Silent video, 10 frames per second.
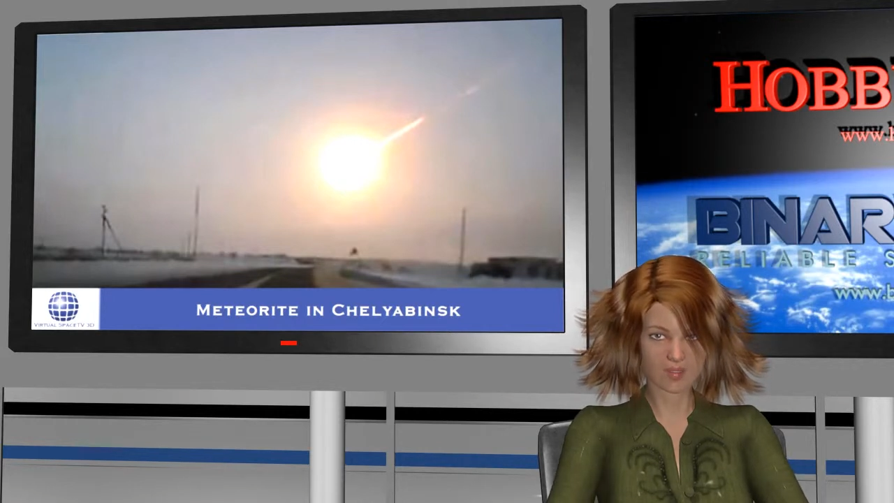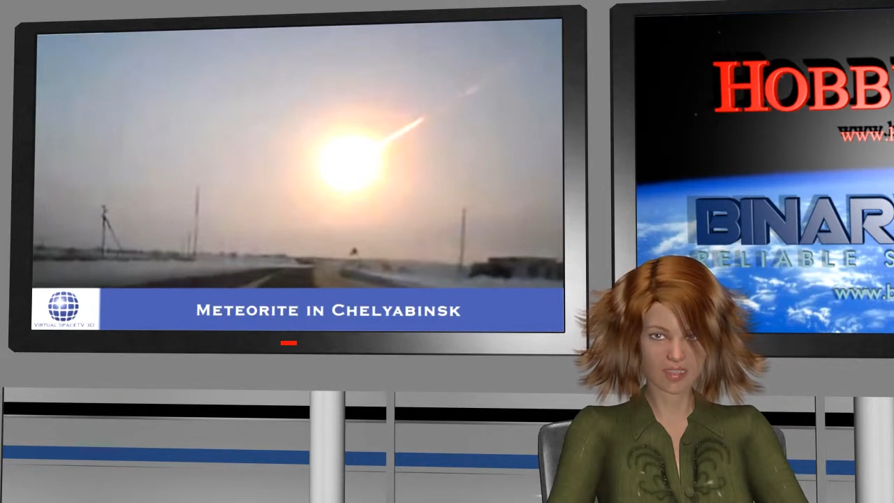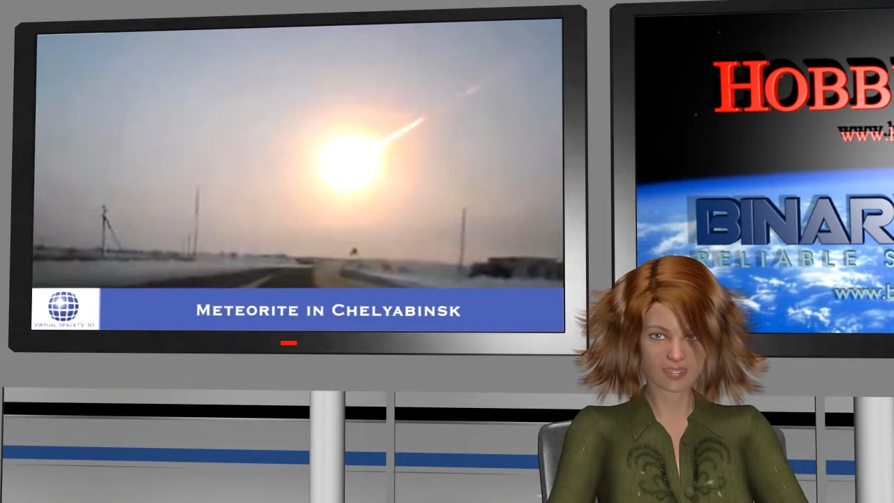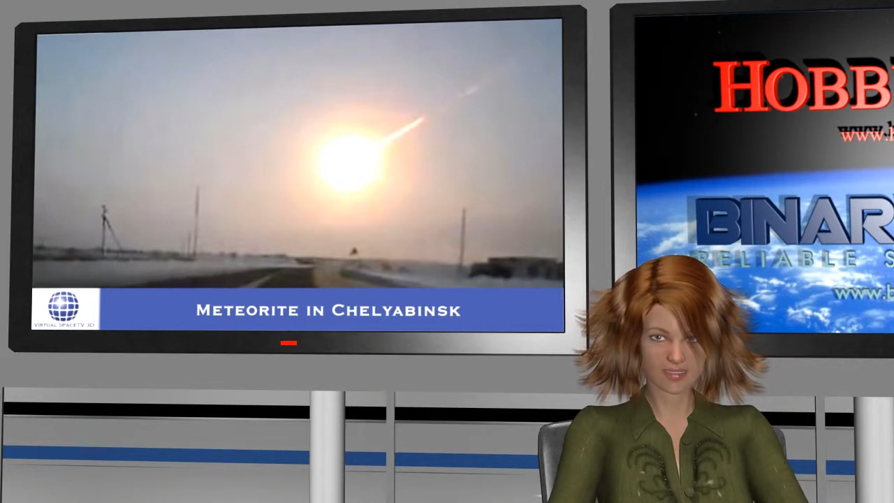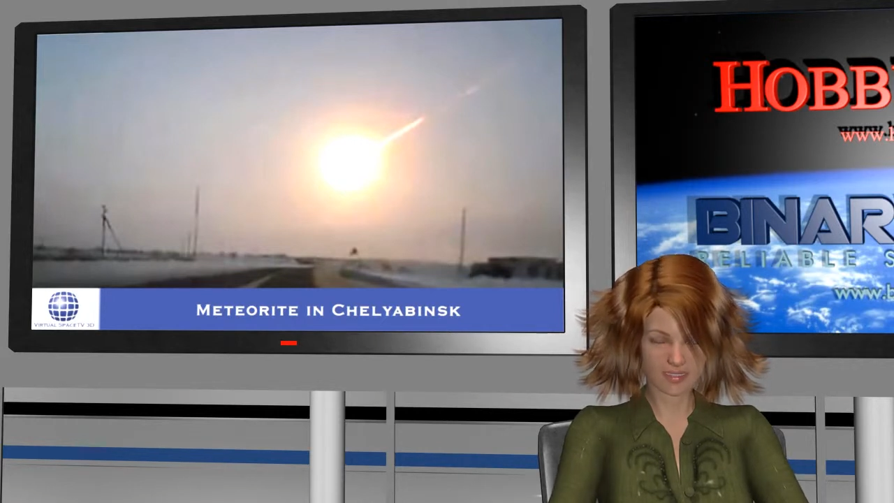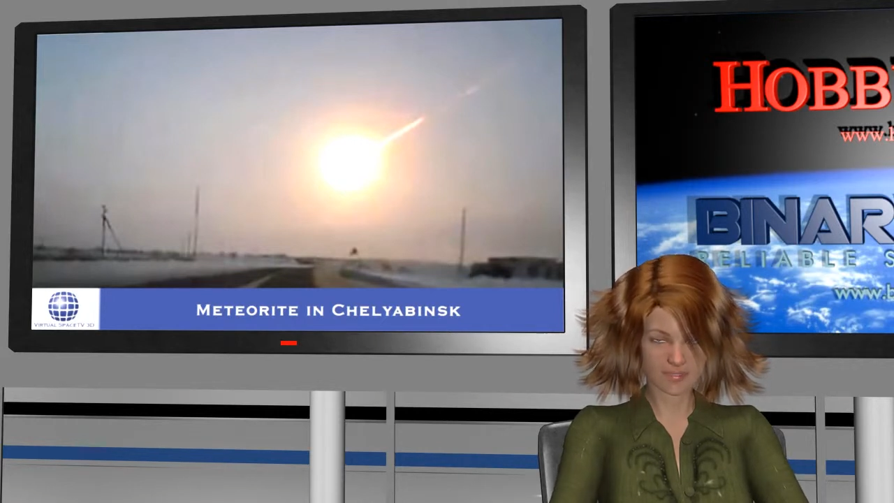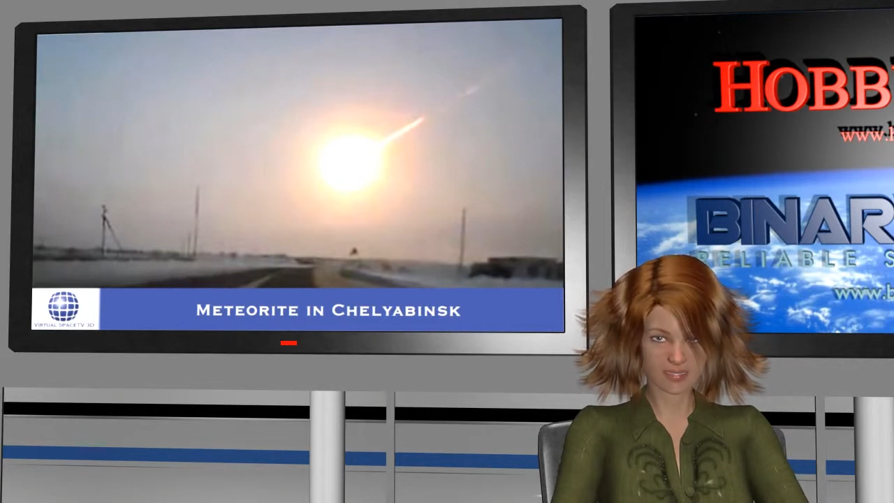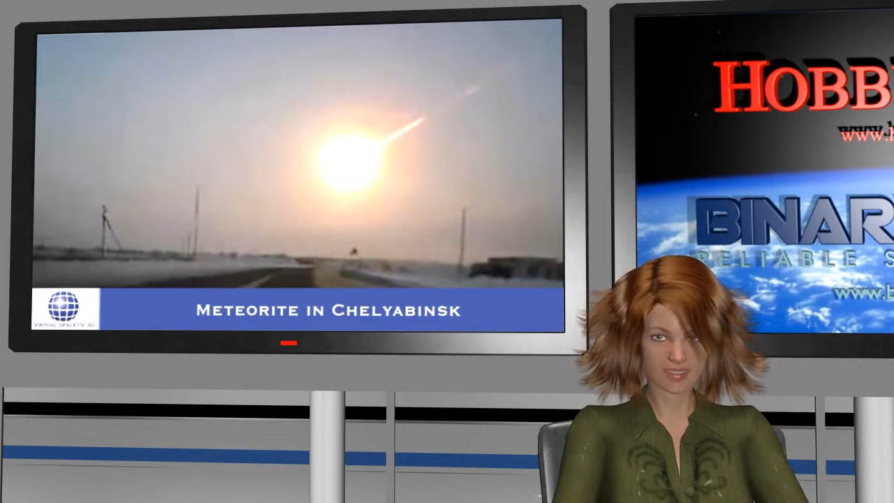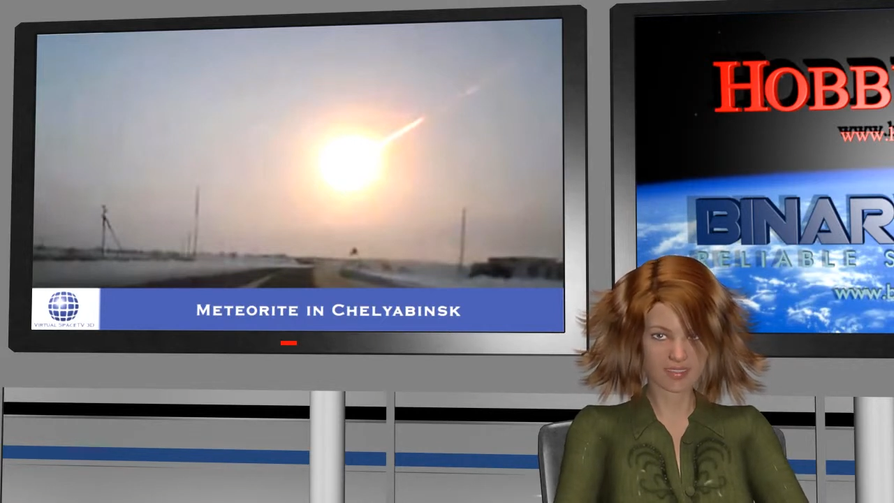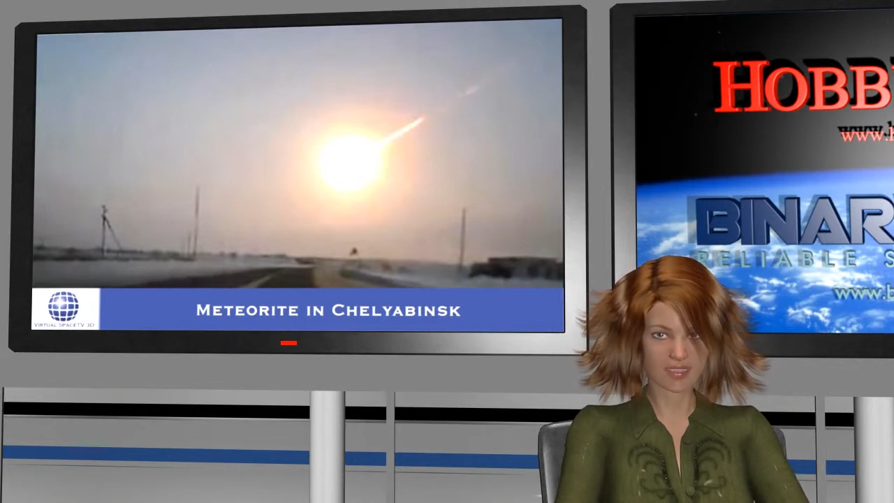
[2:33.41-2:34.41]
was
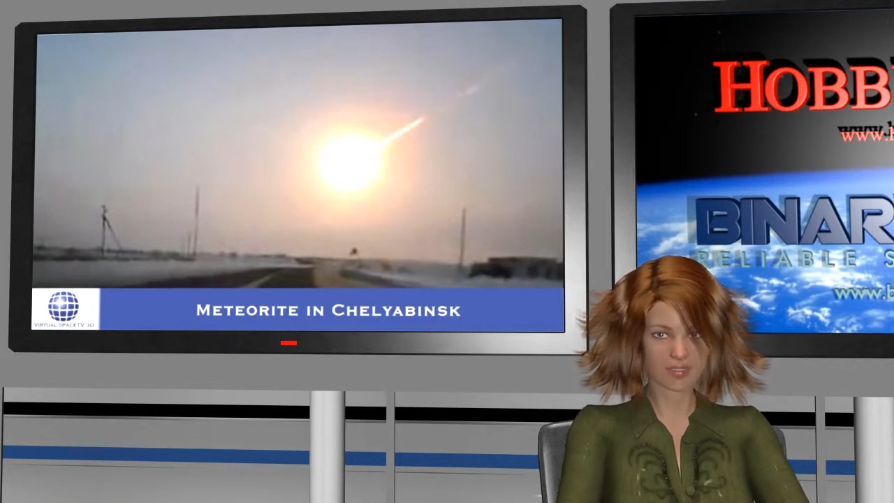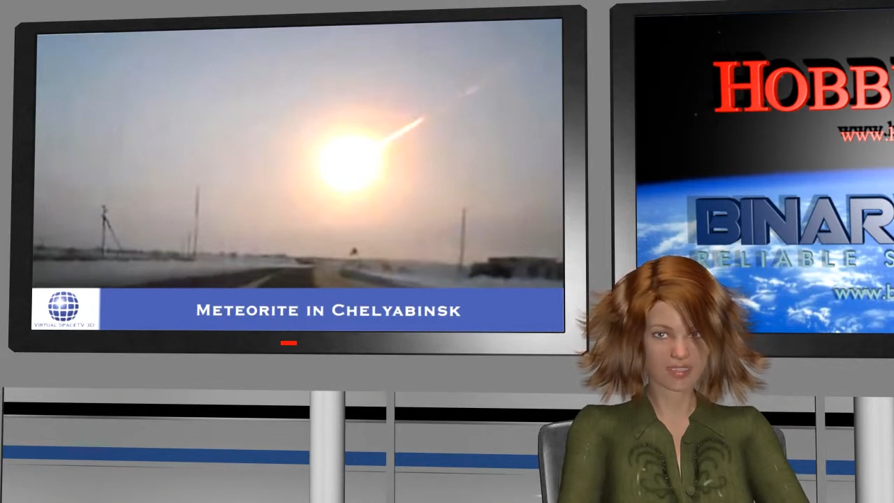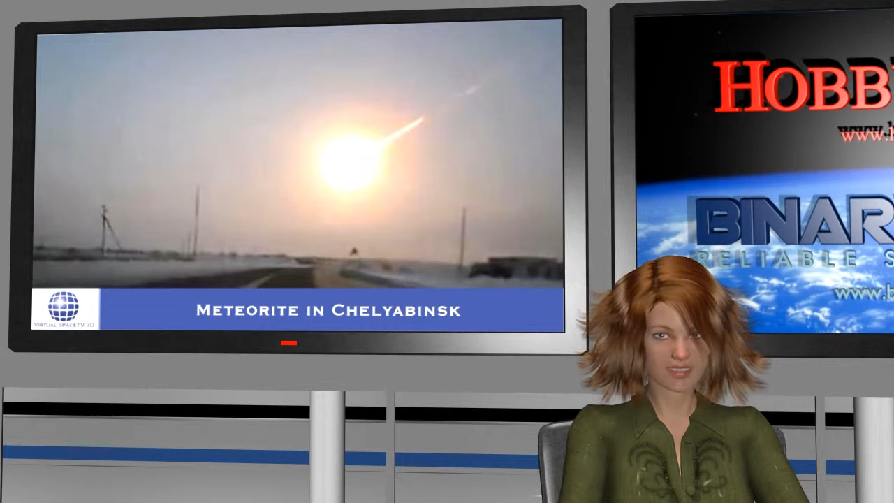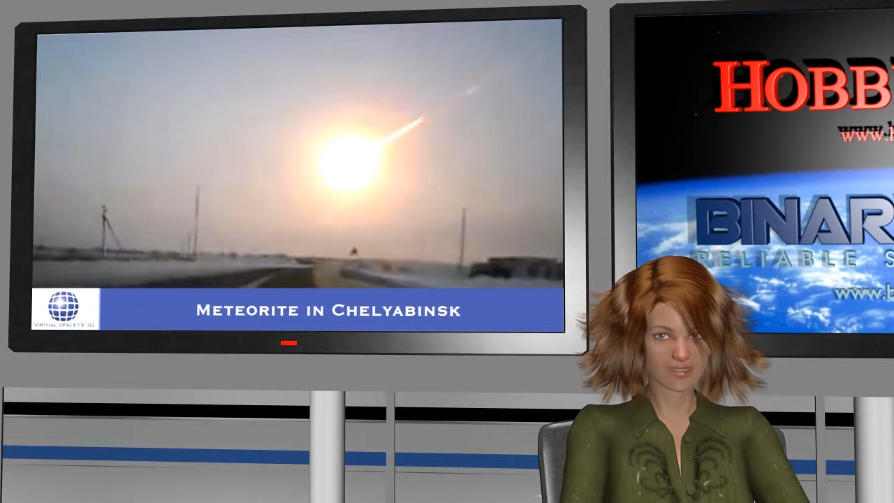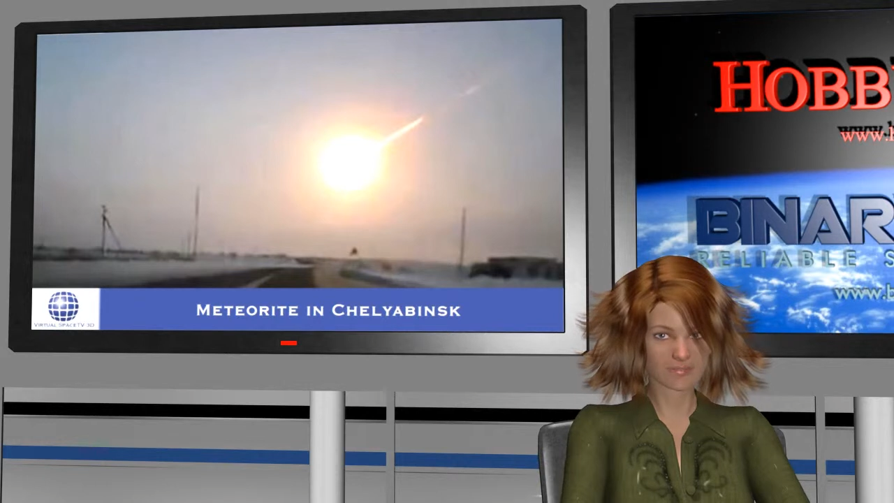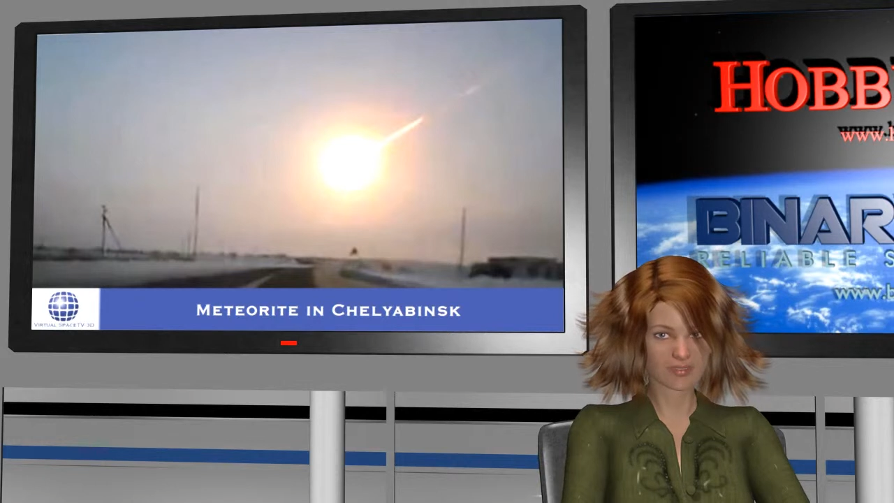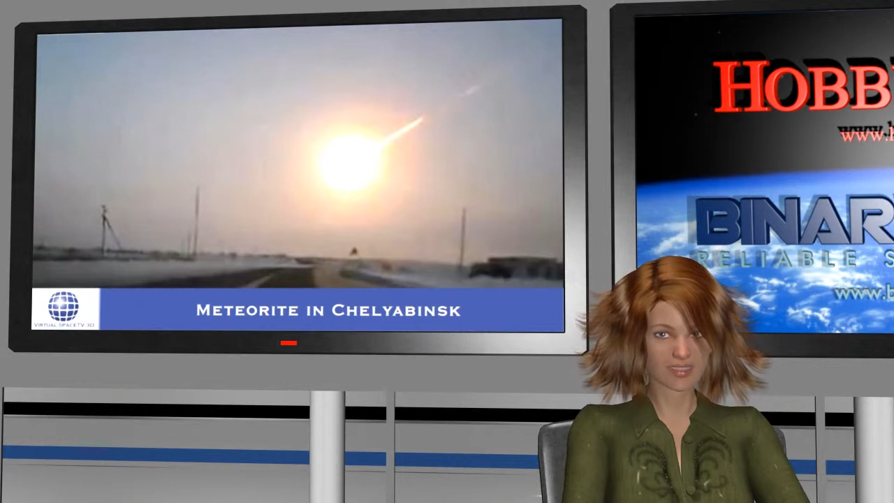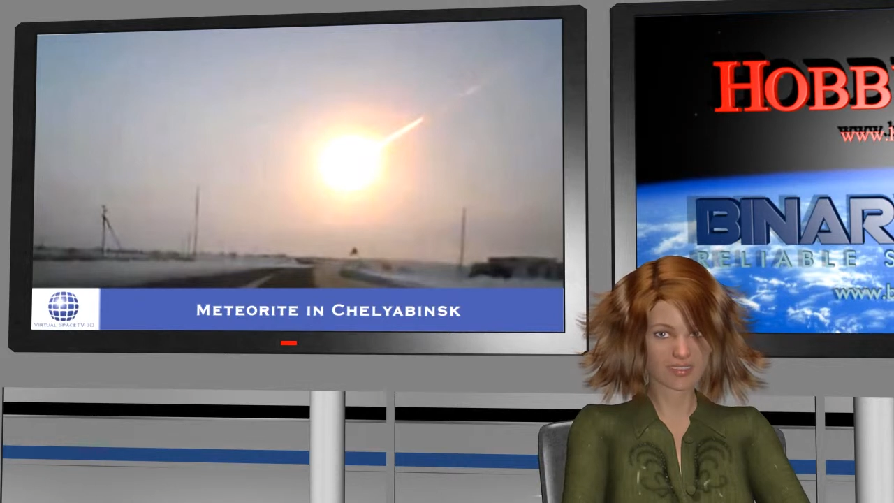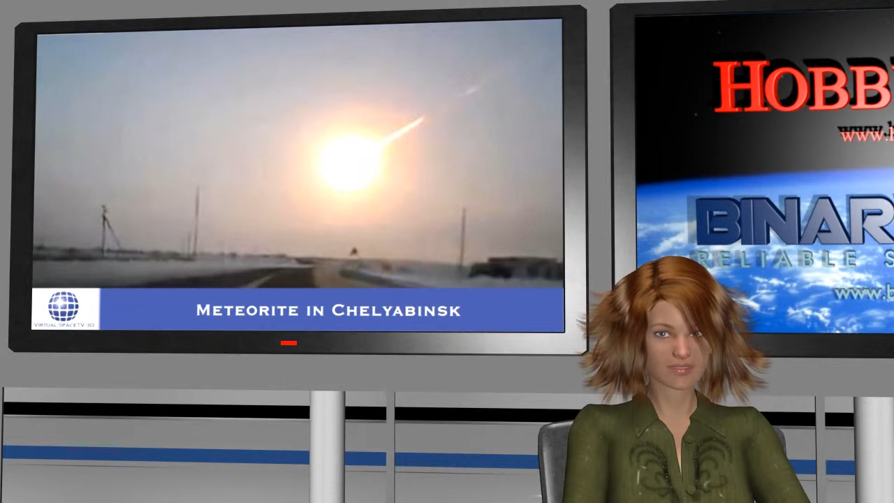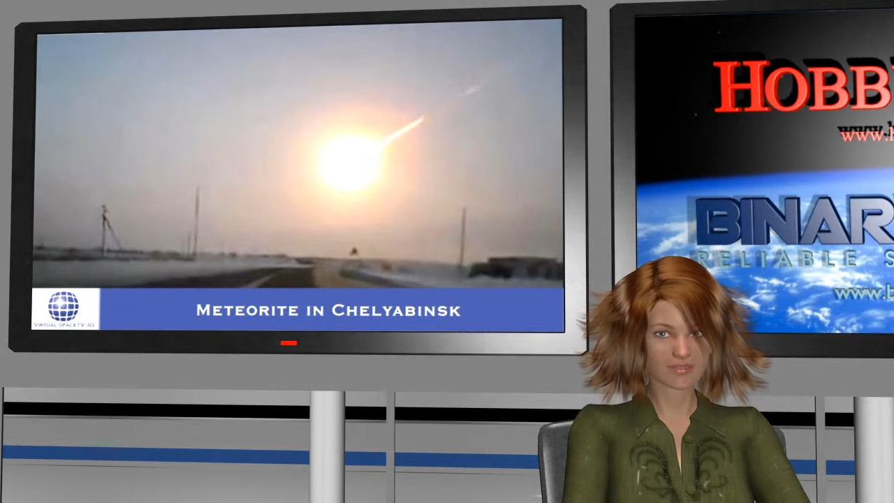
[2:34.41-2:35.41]
demonstrated the same
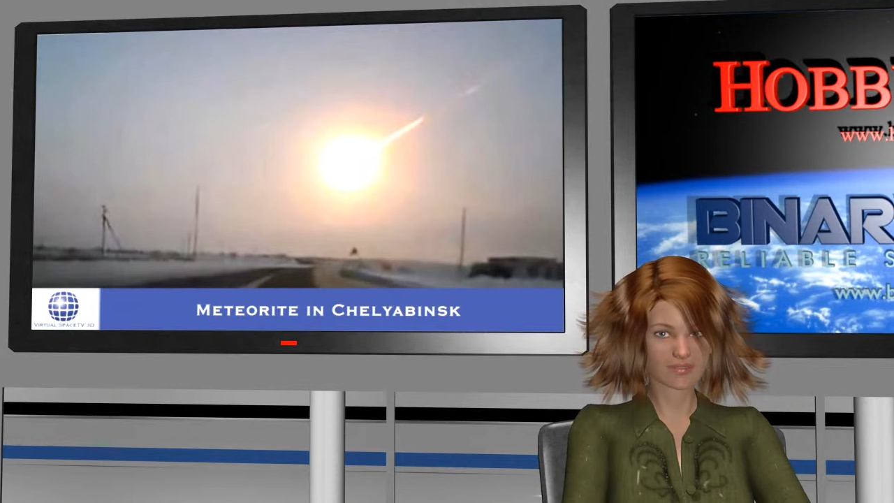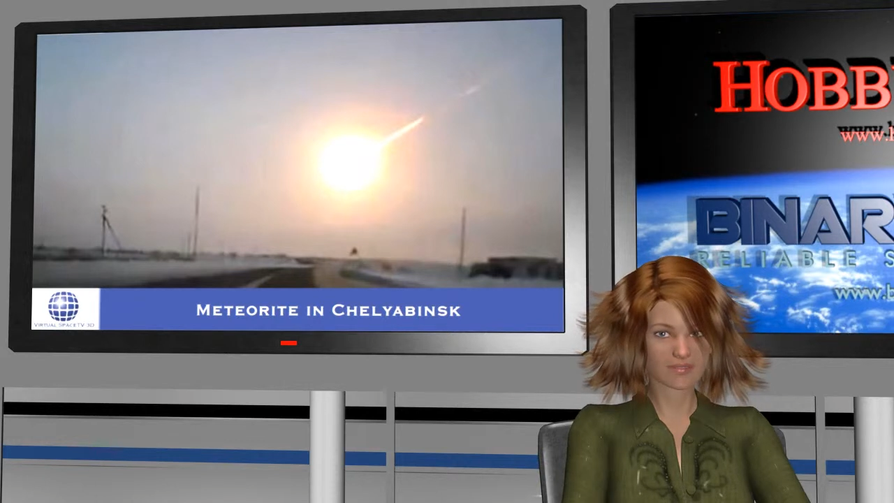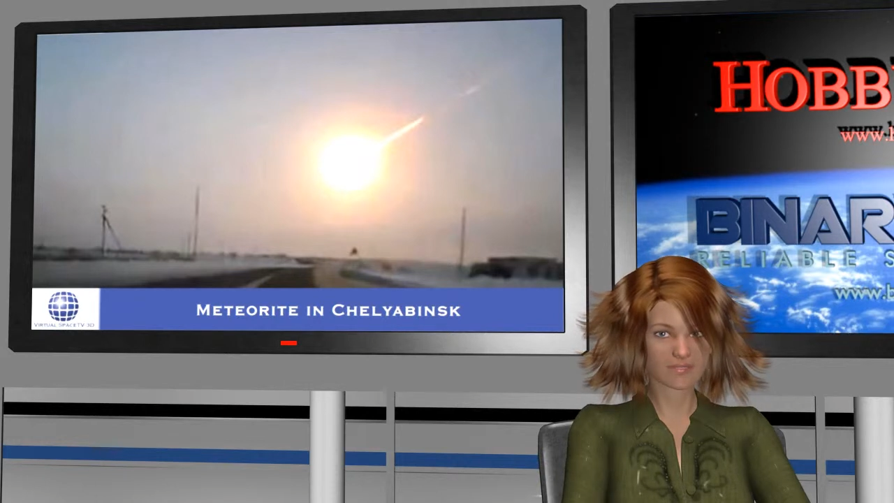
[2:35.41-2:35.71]
day,